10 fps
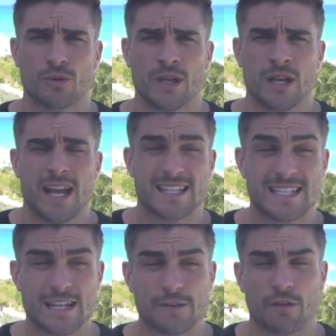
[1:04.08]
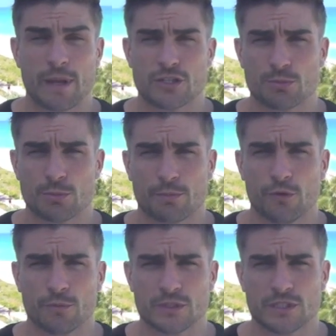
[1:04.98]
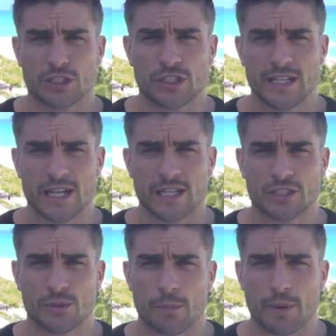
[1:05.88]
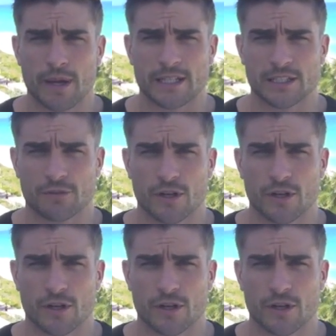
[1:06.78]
and see if I've made some improvements this year and see what package